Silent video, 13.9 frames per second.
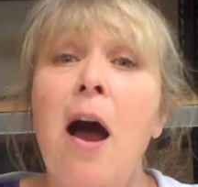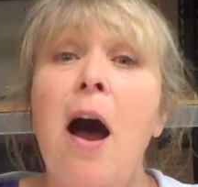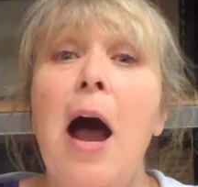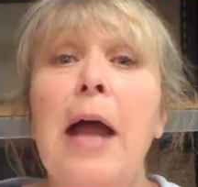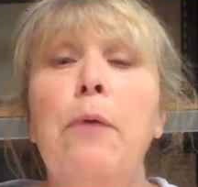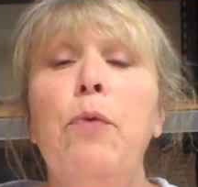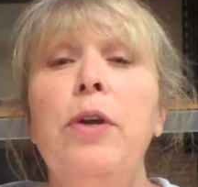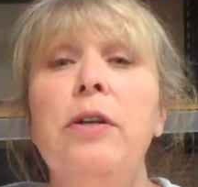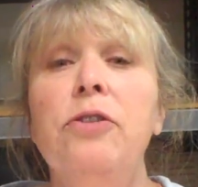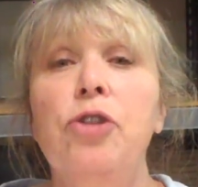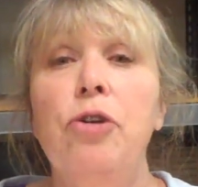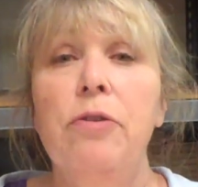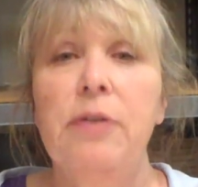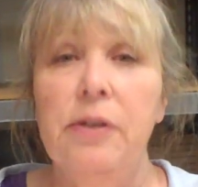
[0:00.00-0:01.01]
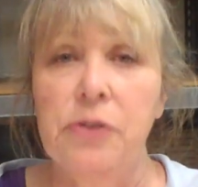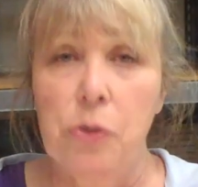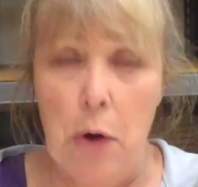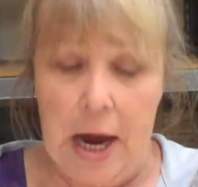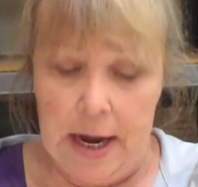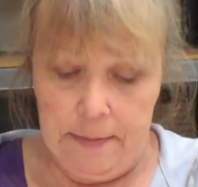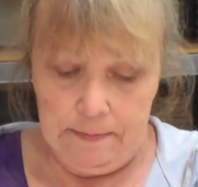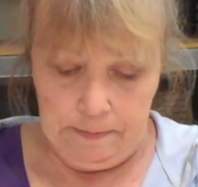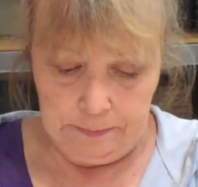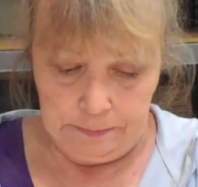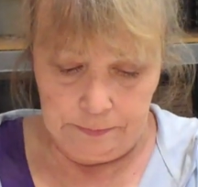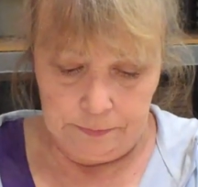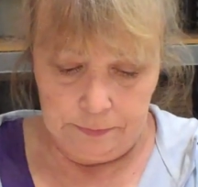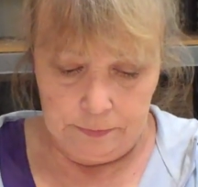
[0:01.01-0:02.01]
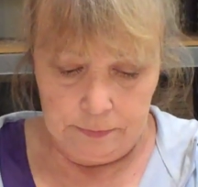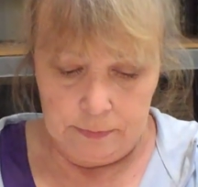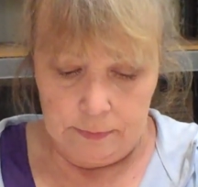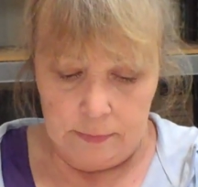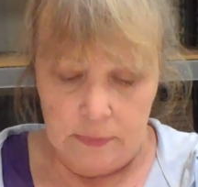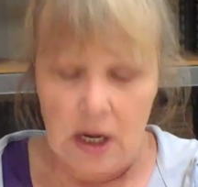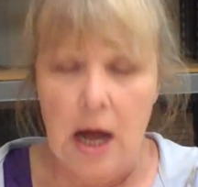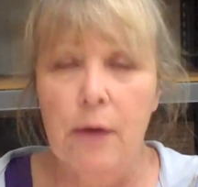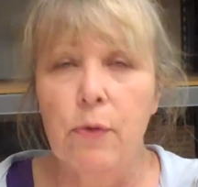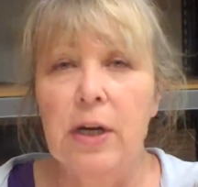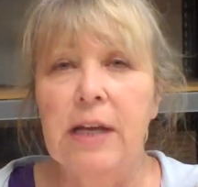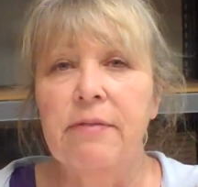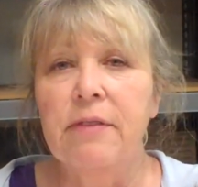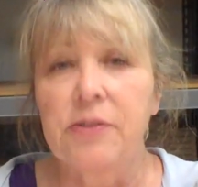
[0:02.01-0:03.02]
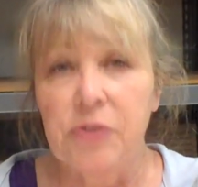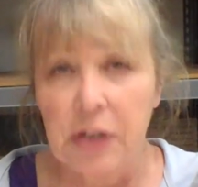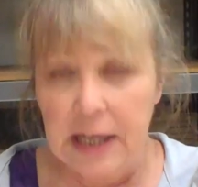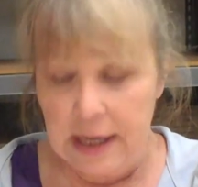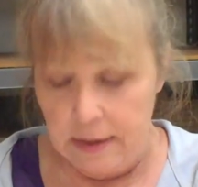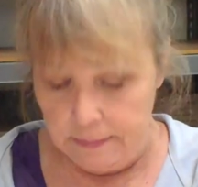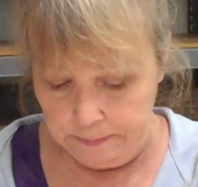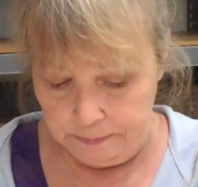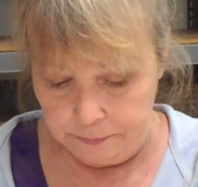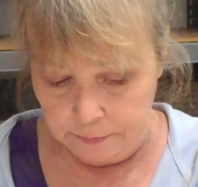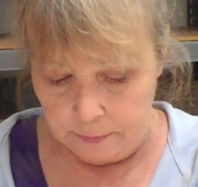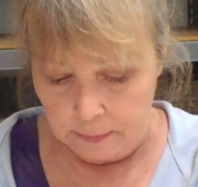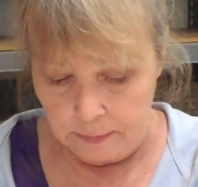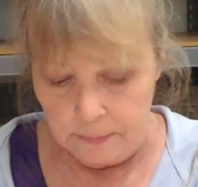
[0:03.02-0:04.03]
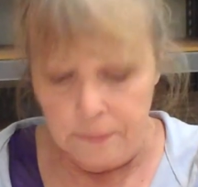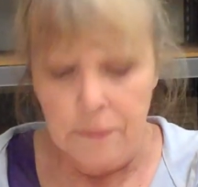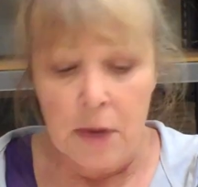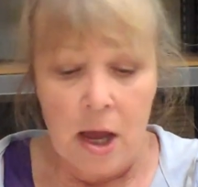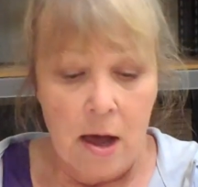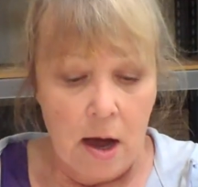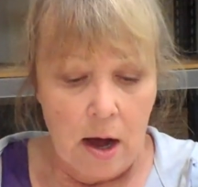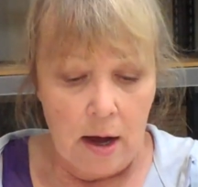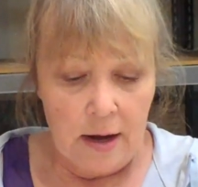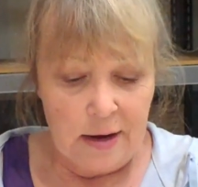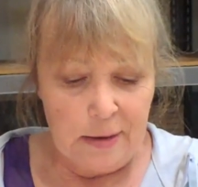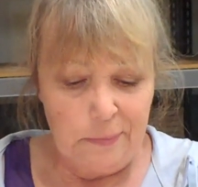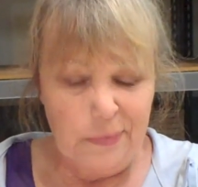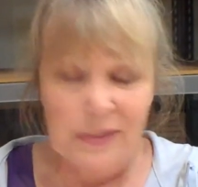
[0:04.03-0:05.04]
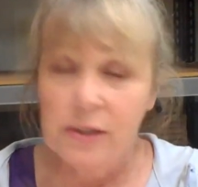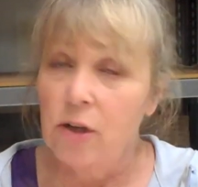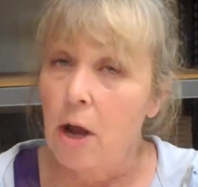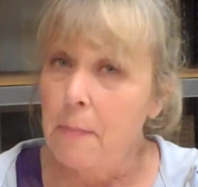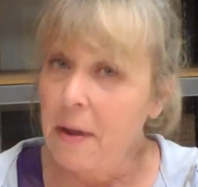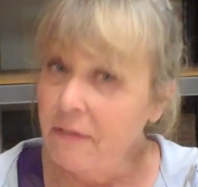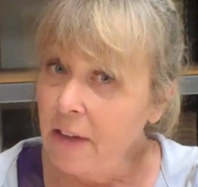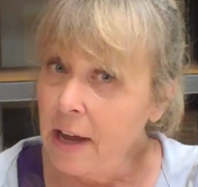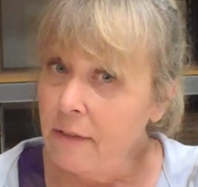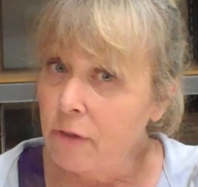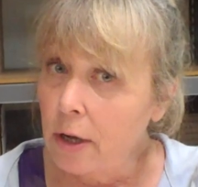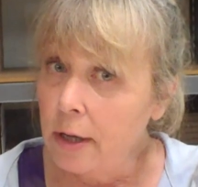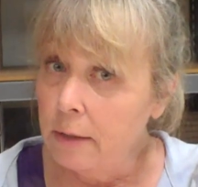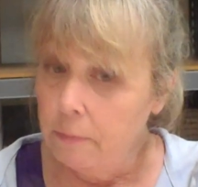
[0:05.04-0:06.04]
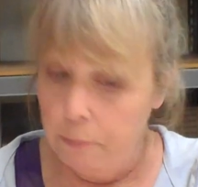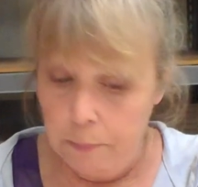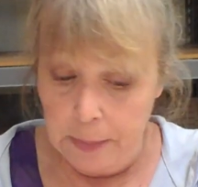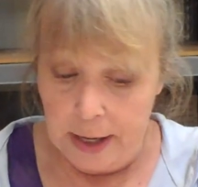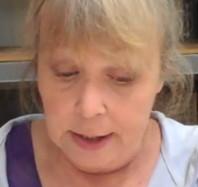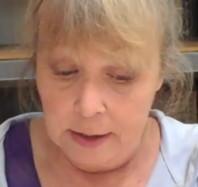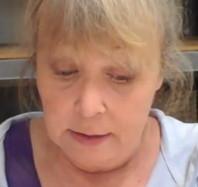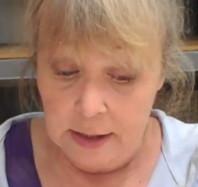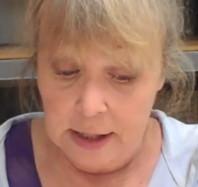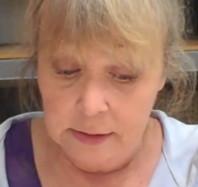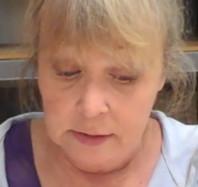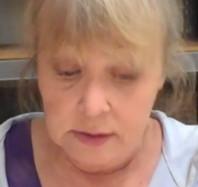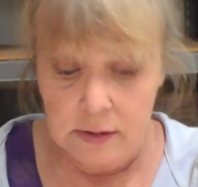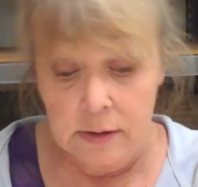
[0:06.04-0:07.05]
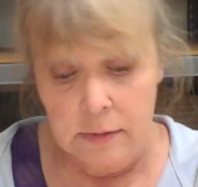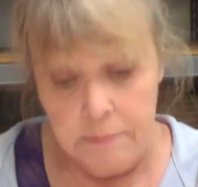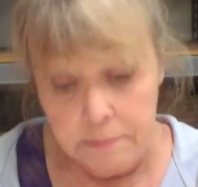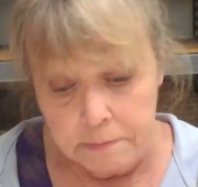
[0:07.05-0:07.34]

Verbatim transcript: I wouldn't turn this away. I would eat this again. Um, it's not my favorite, but it's